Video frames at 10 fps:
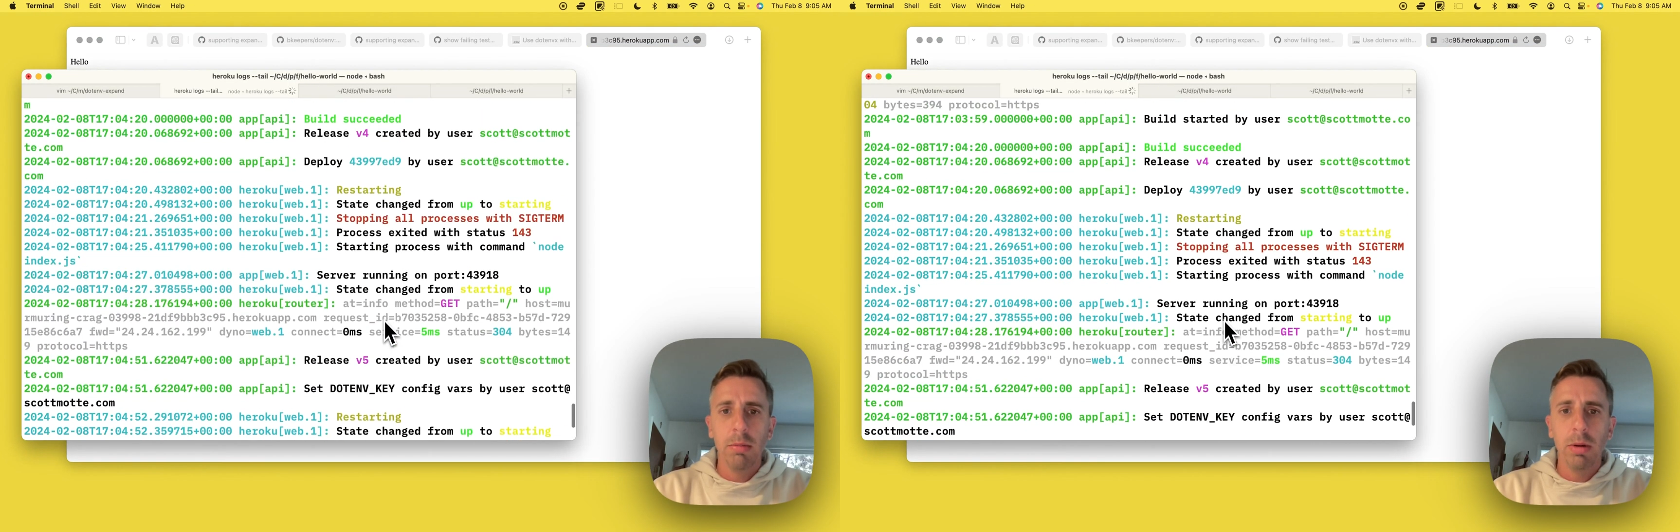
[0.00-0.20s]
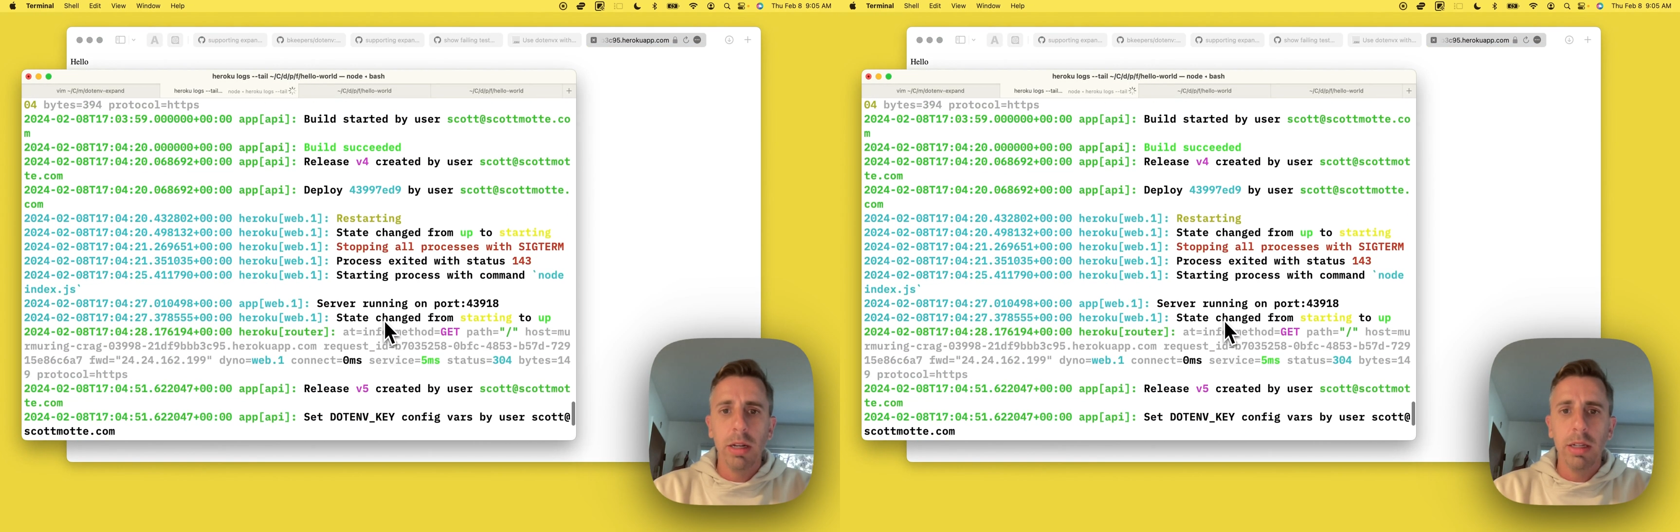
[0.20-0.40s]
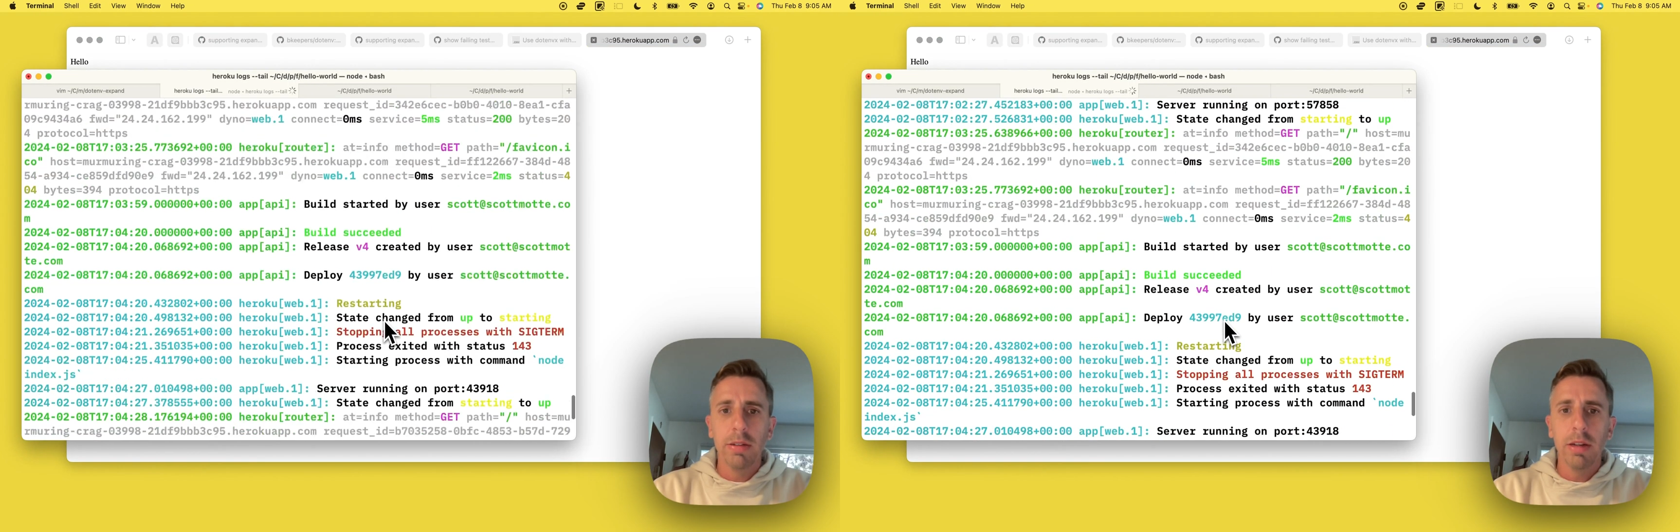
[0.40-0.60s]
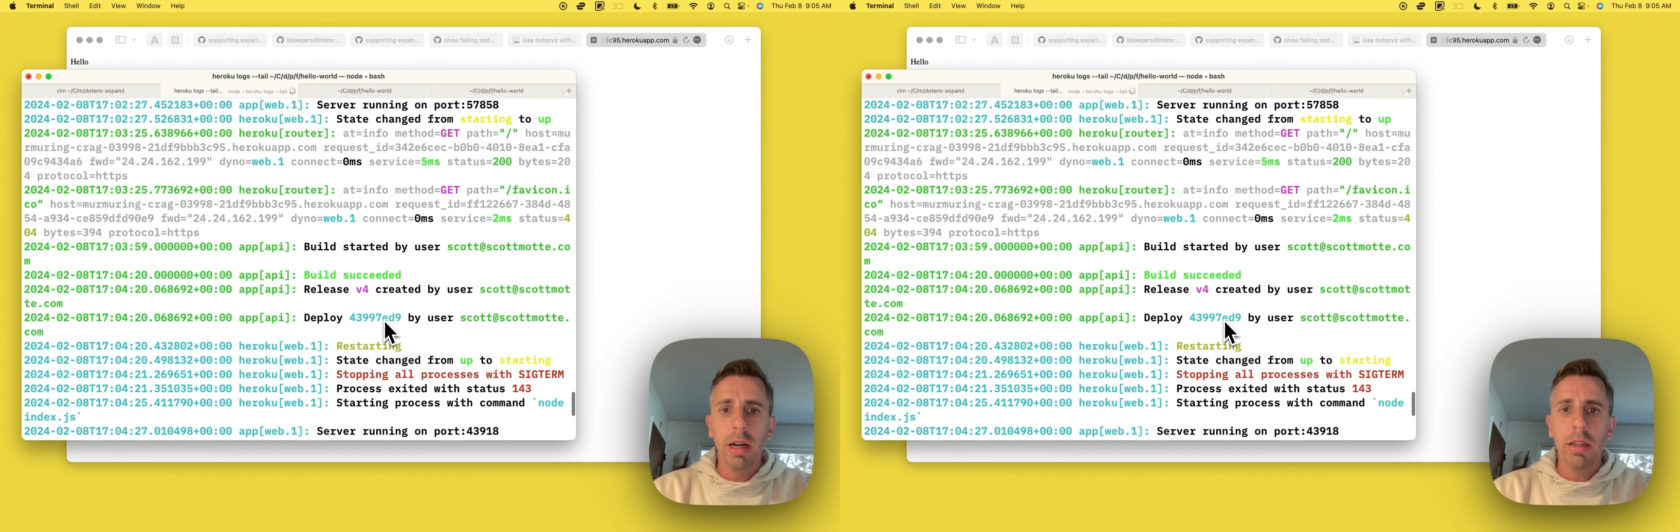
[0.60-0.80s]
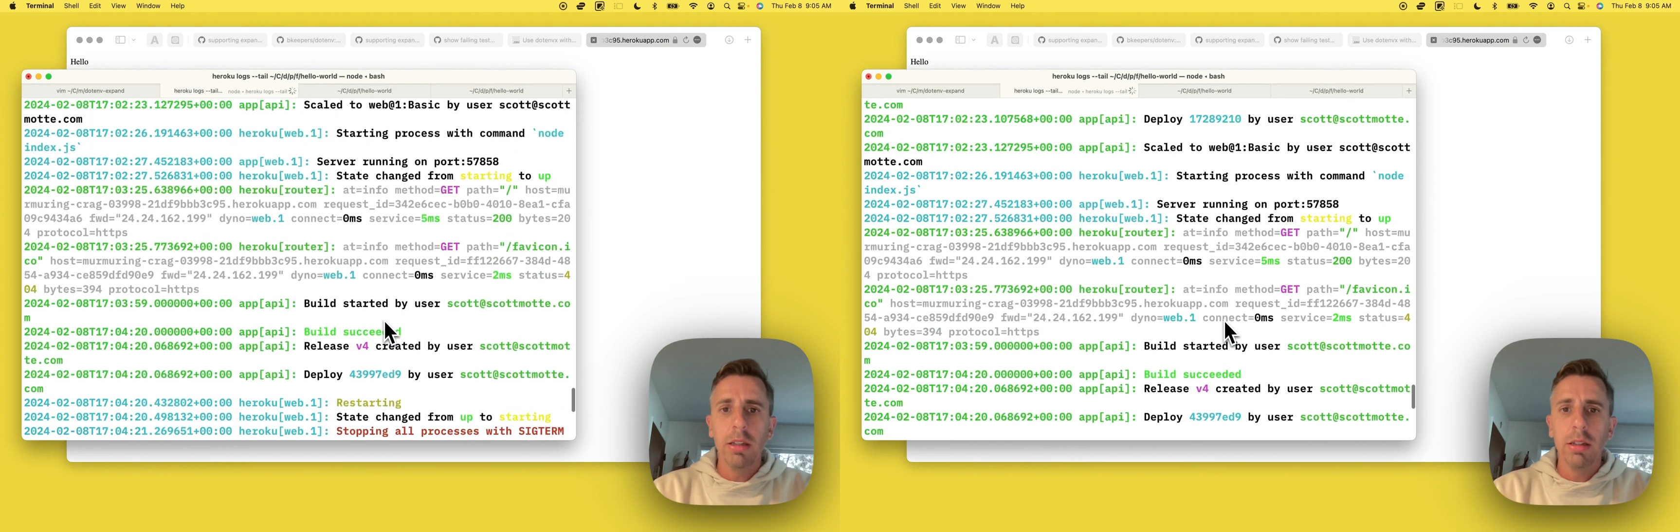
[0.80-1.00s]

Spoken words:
but it's not